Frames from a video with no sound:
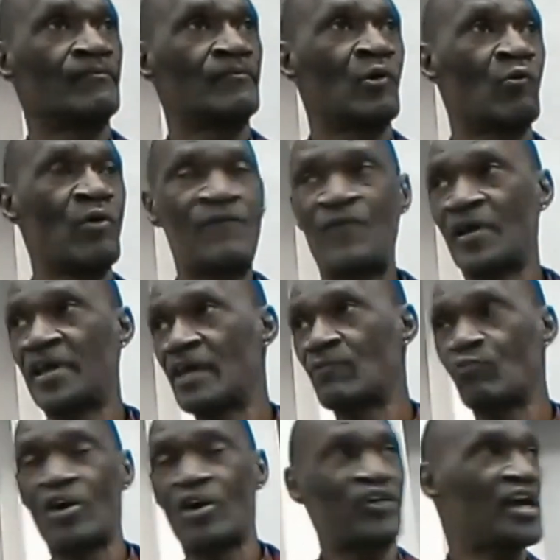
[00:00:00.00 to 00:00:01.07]
We forget
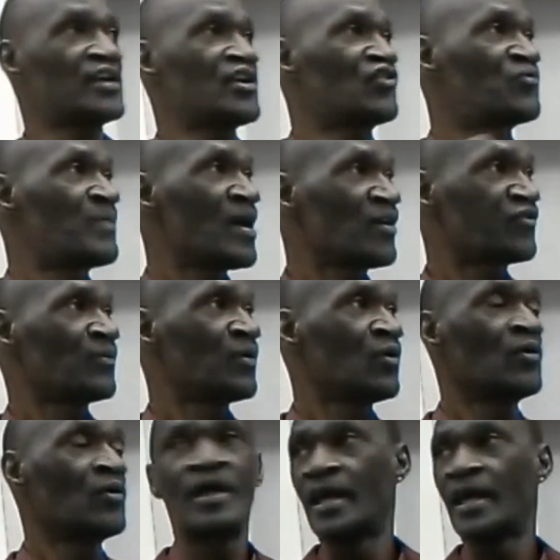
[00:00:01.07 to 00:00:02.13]
what's
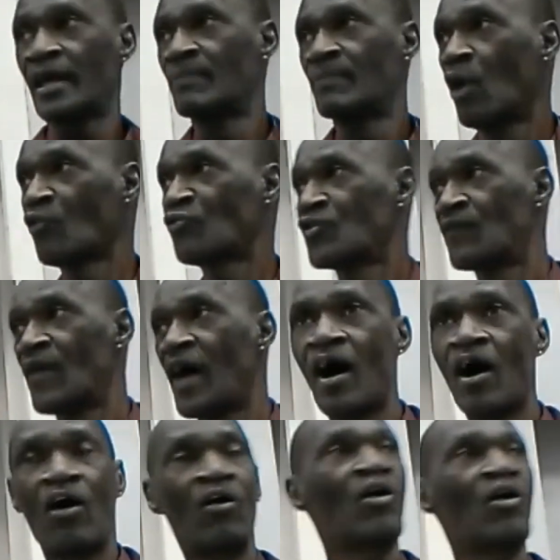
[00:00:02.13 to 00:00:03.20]
indispensable, and most of
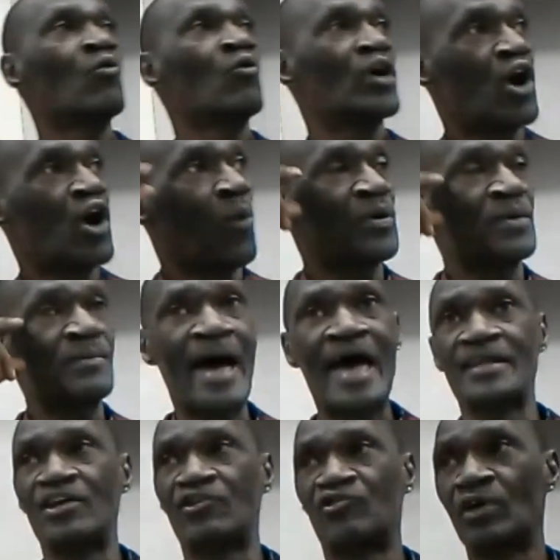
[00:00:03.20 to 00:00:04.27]
all, what
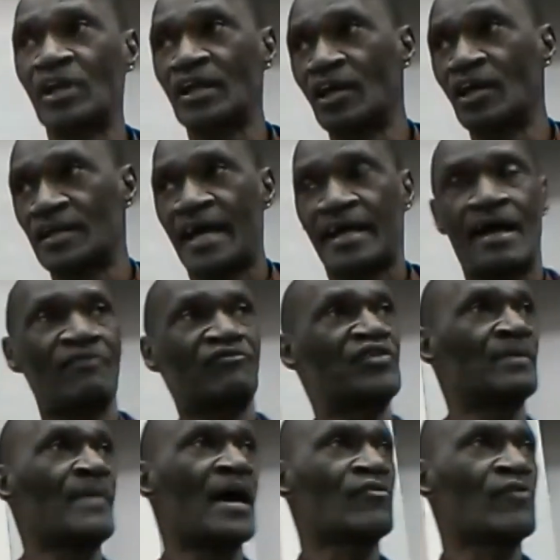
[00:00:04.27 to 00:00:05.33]
open-mindedness really look like. I was telling
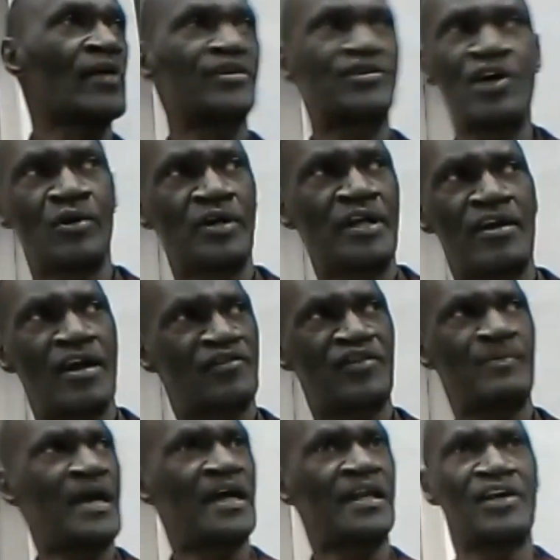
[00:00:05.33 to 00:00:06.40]
my grand Tony that I said,
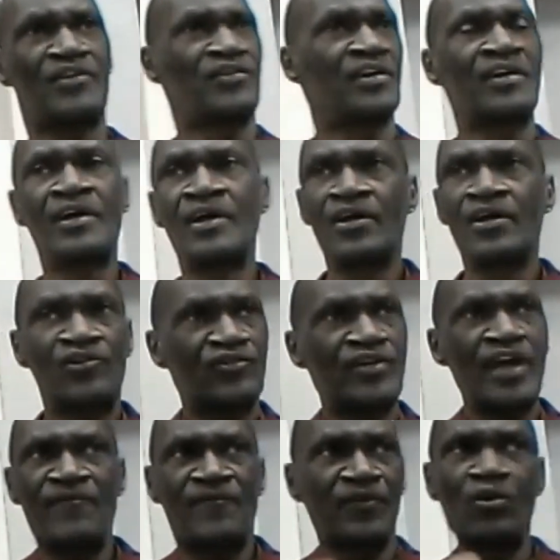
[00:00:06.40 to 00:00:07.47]
man, listen,
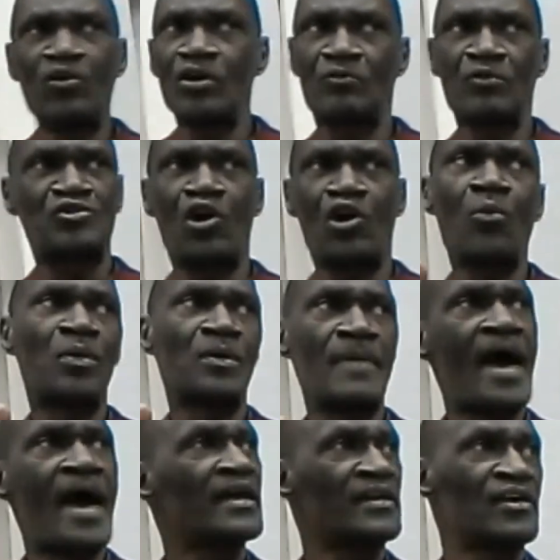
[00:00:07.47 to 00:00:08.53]
stay fluid with your
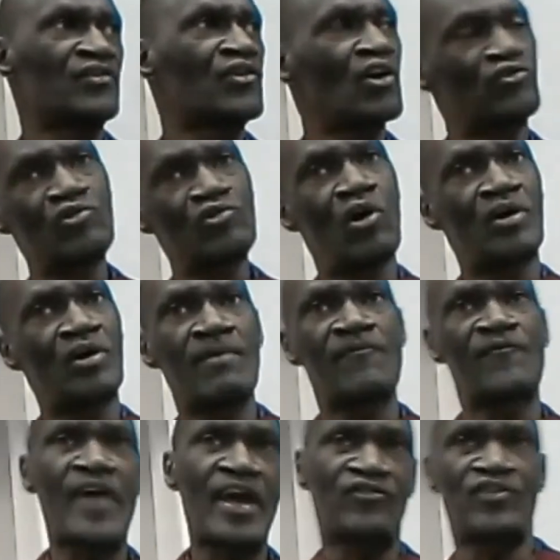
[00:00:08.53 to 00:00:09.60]
open-mindedness, because you're gonna come
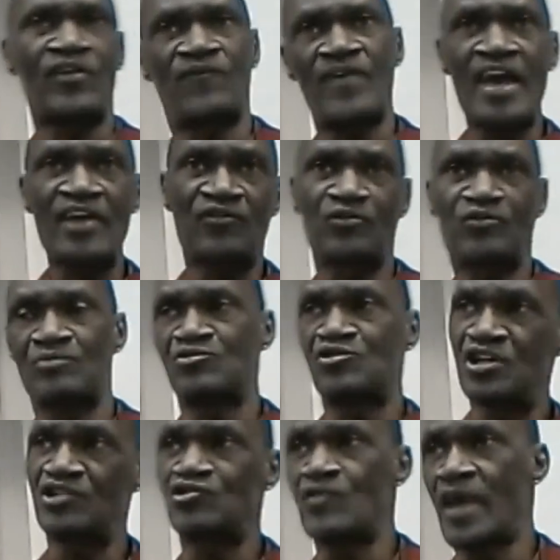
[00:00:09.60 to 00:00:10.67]
face to face with some
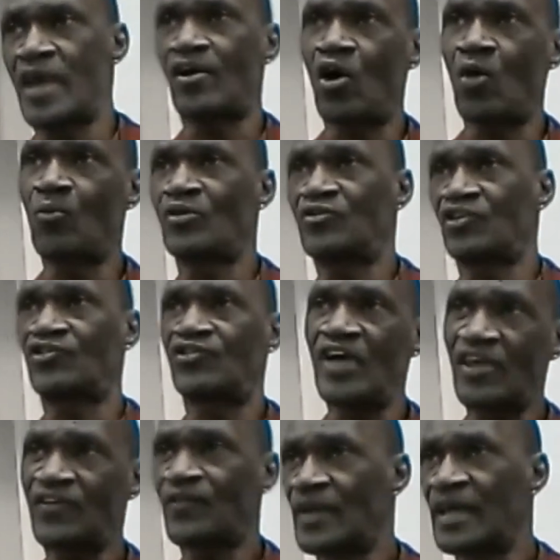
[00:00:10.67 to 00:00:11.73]
shit you ain't cope with
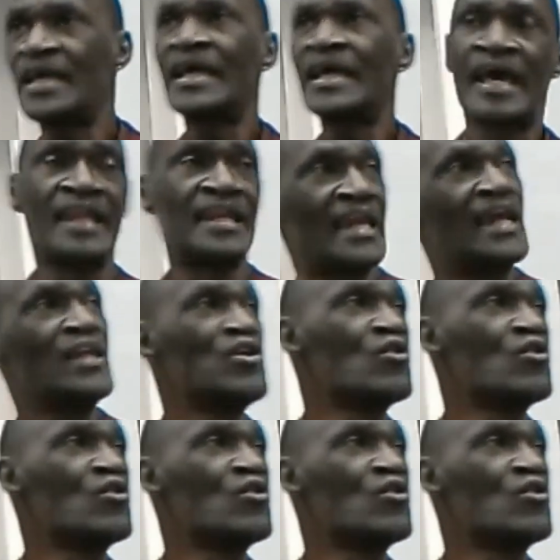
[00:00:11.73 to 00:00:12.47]
successfully, and then you're